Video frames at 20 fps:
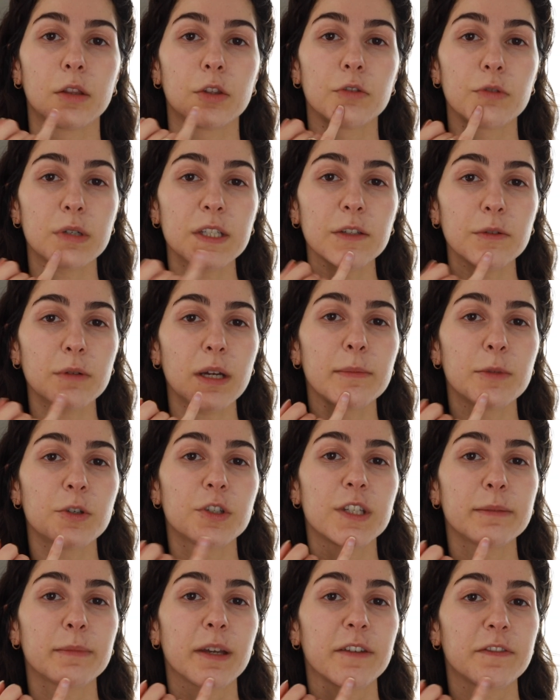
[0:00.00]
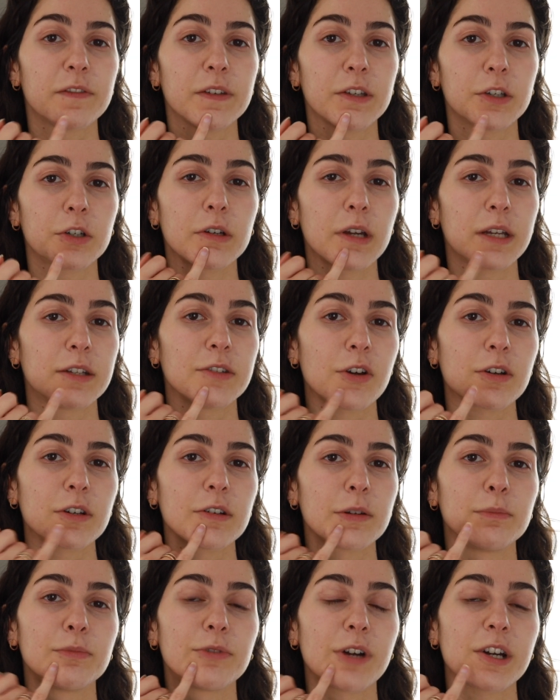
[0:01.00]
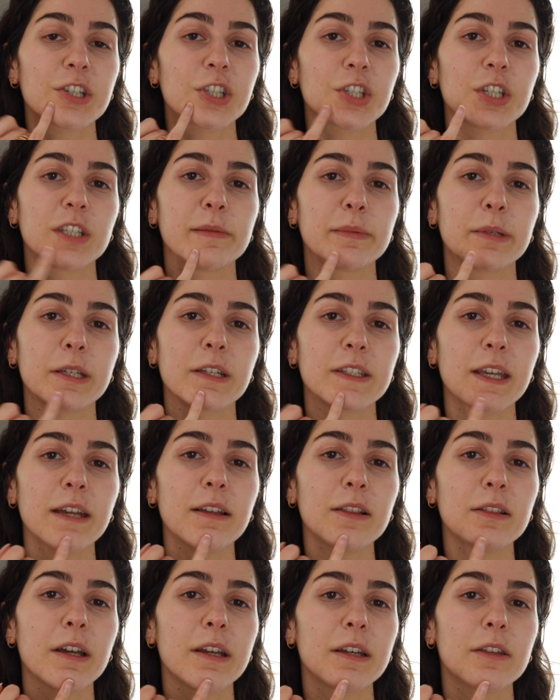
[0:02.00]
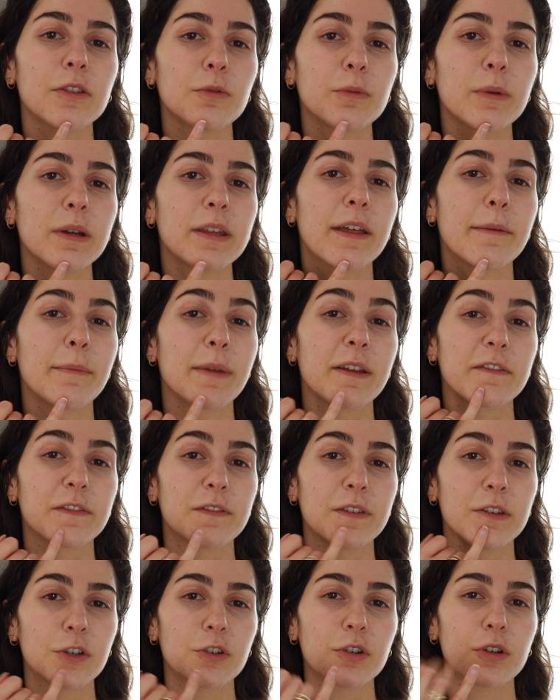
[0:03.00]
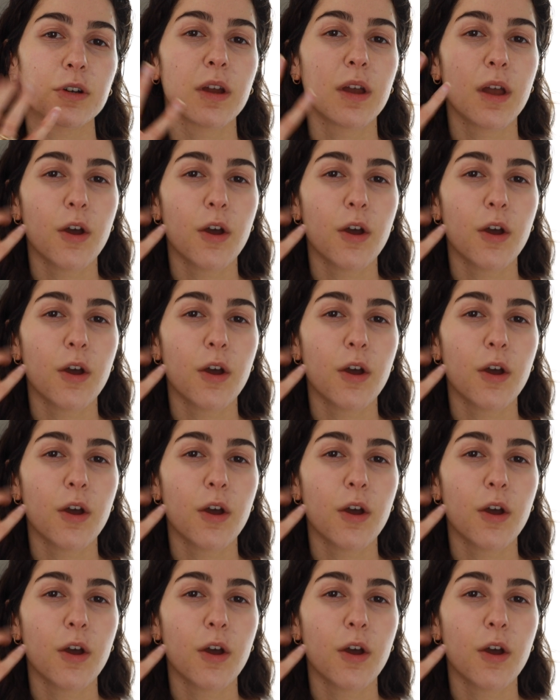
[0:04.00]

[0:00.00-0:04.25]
The reason why I'm using my finger and not a brush is because I like the way that my finger